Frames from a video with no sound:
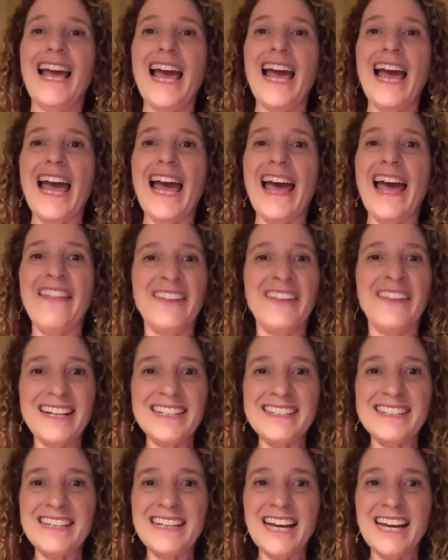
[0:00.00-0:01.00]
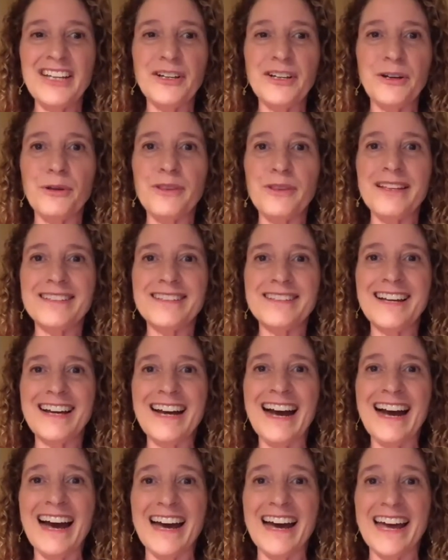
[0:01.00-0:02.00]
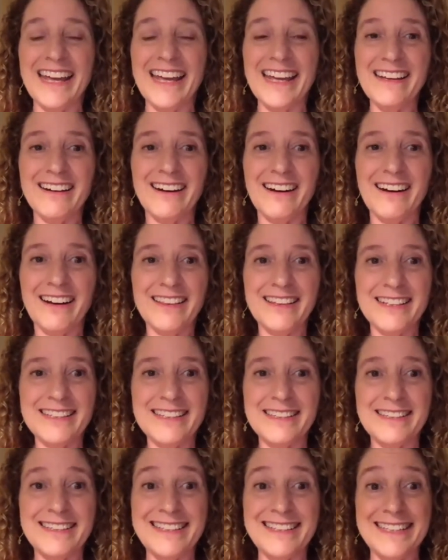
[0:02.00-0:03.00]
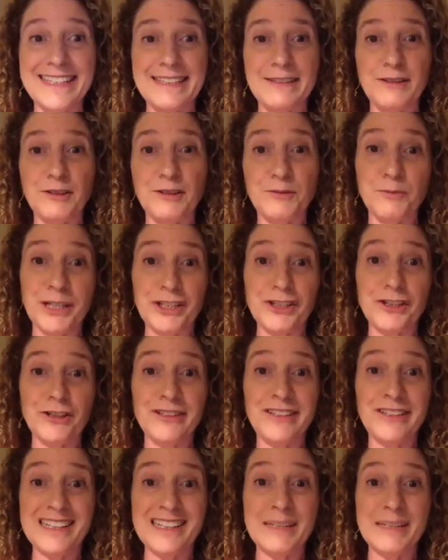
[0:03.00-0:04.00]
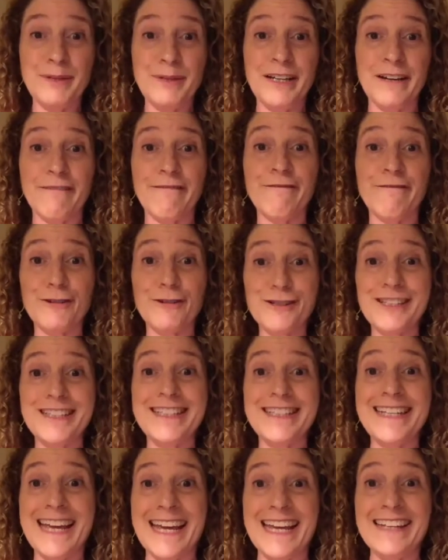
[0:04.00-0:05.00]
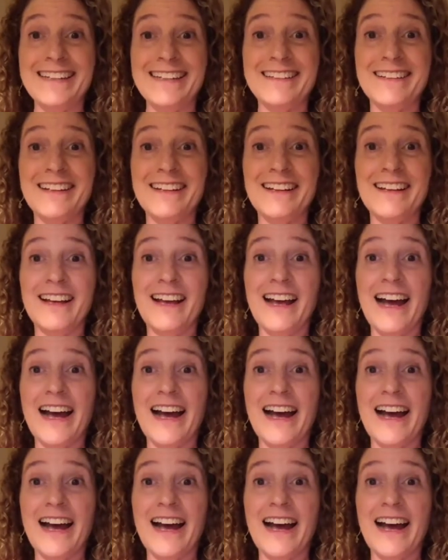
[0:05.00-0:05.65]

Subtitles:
And the next thing I know, this guy on this, what turned out to be a first date, I